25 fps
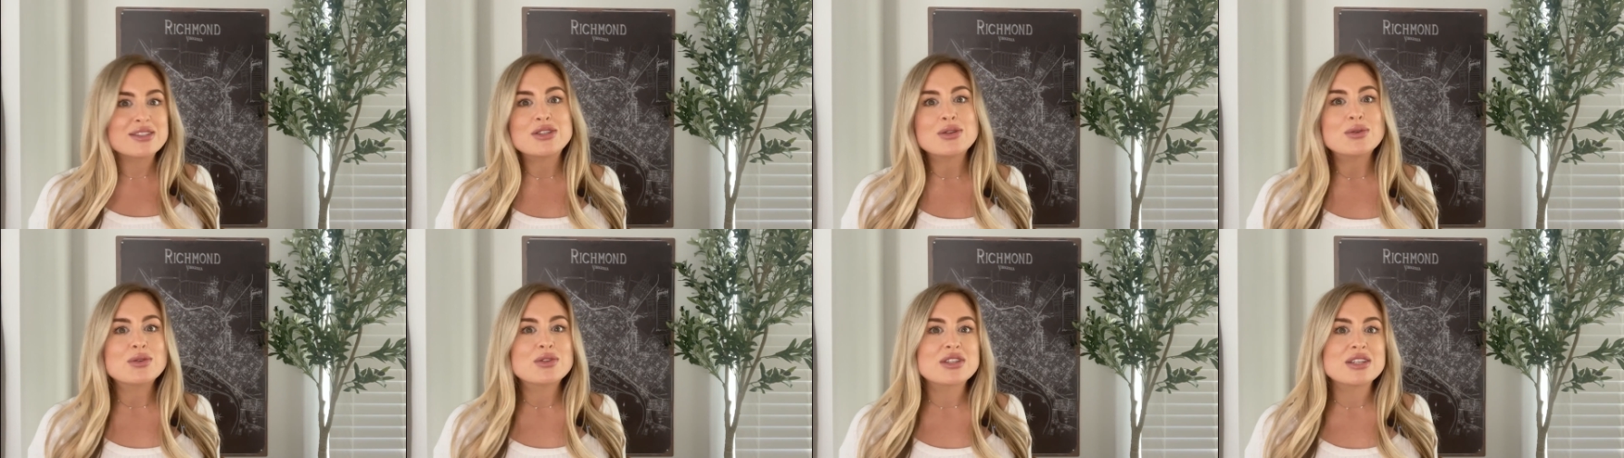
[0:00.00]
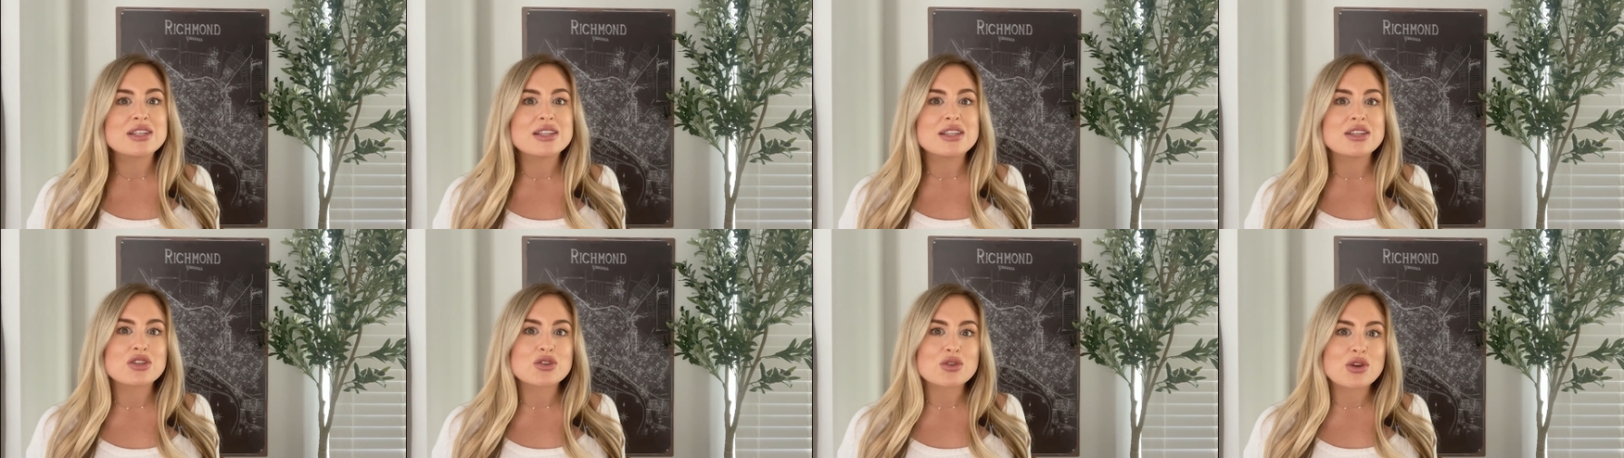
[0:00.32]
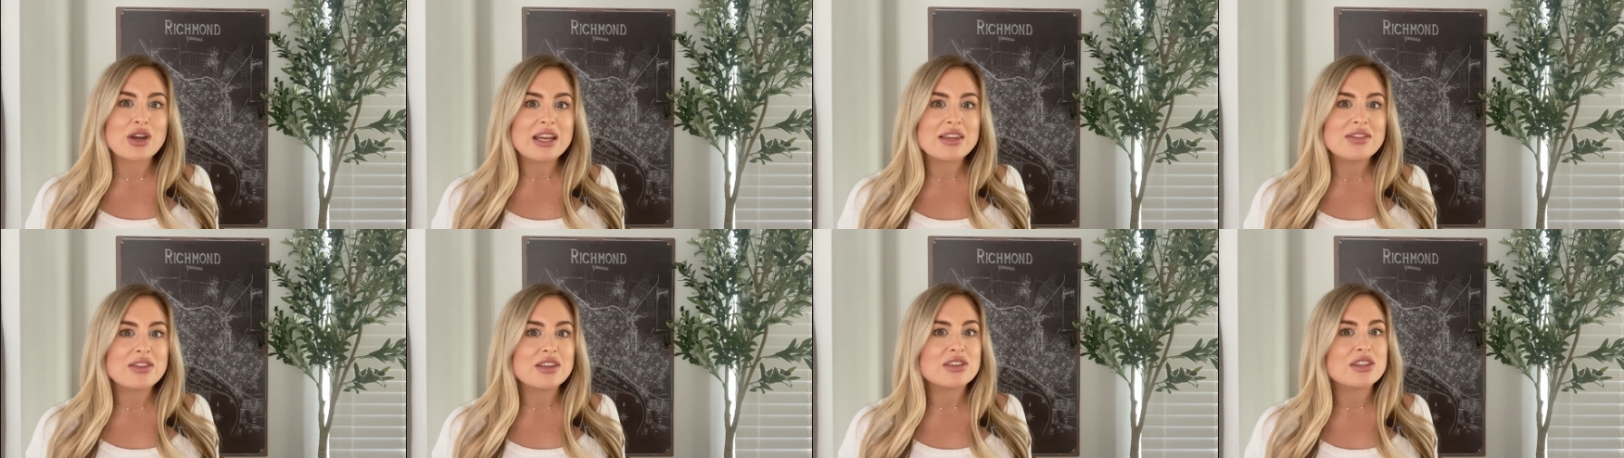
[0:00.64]
due to the
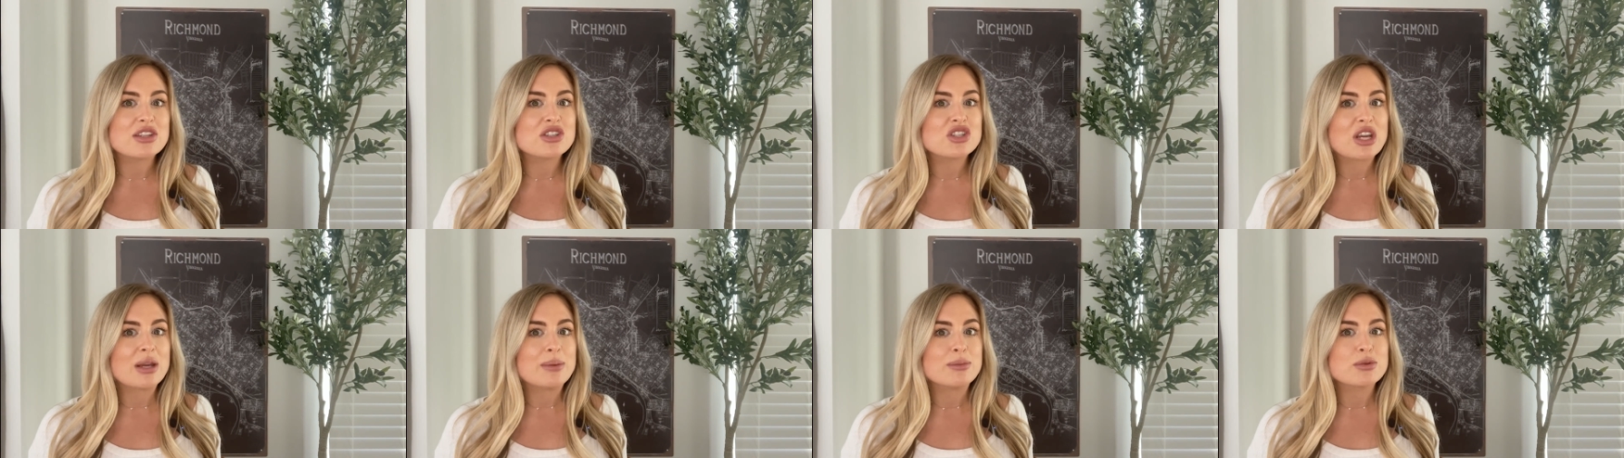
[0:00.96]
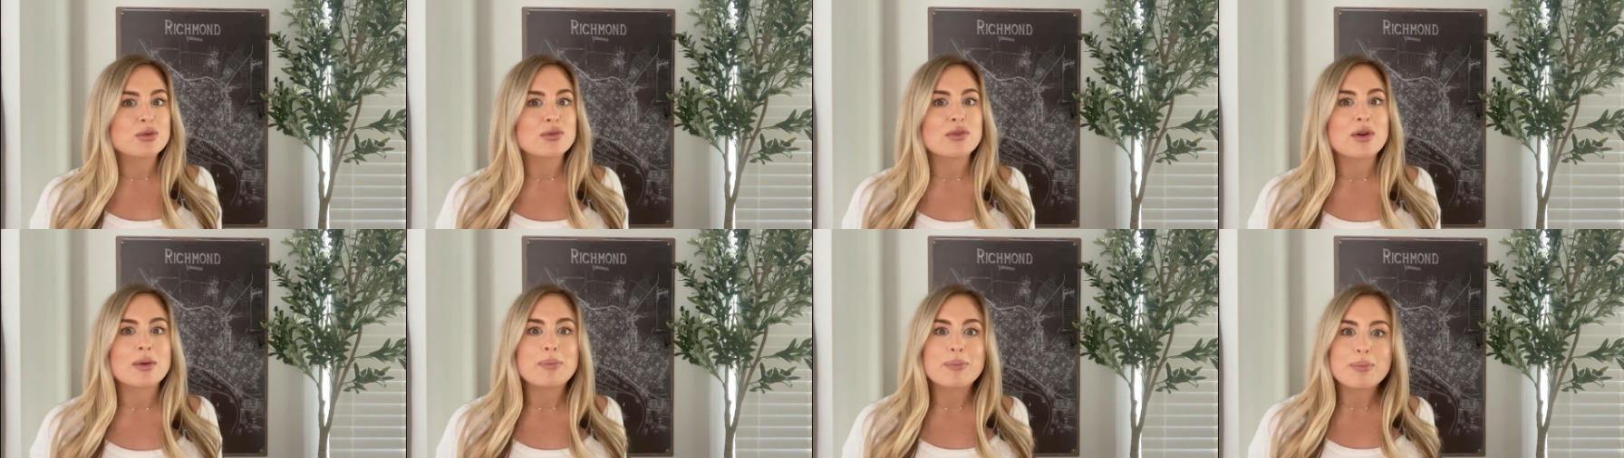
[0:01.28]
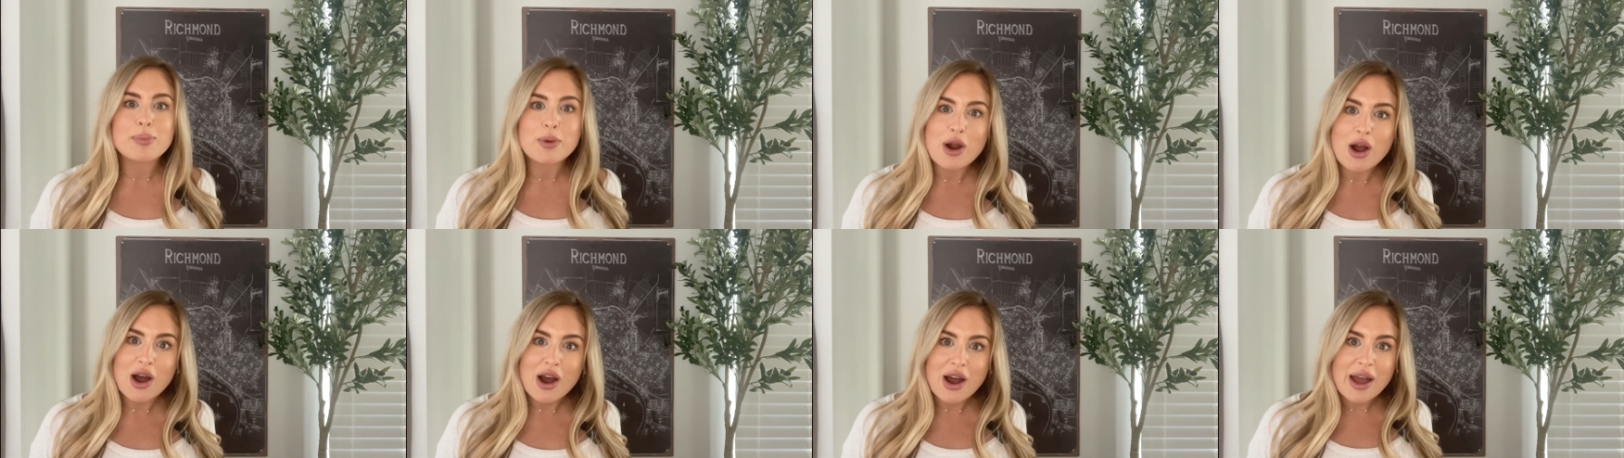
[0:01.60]
trade that the James River
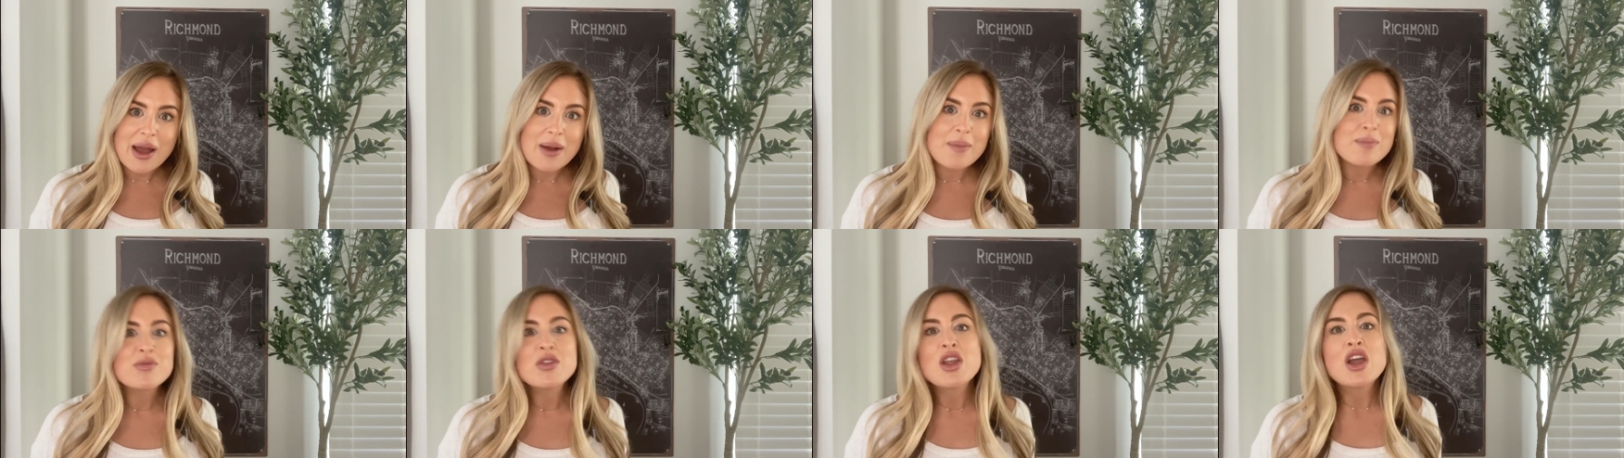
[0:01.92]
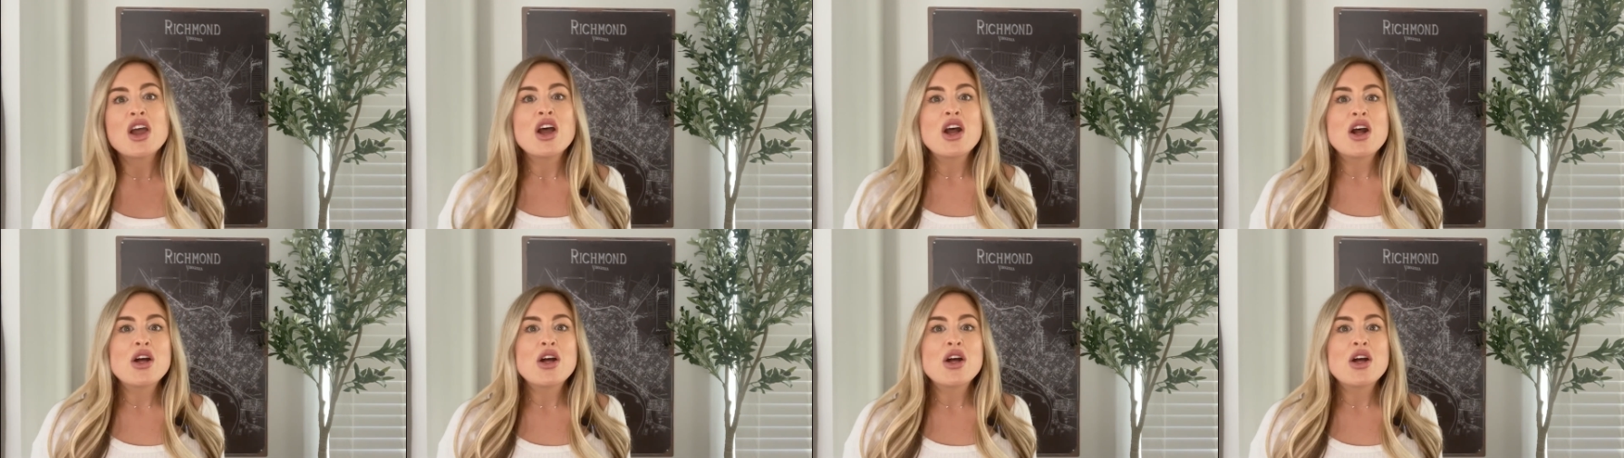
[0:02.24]
brought,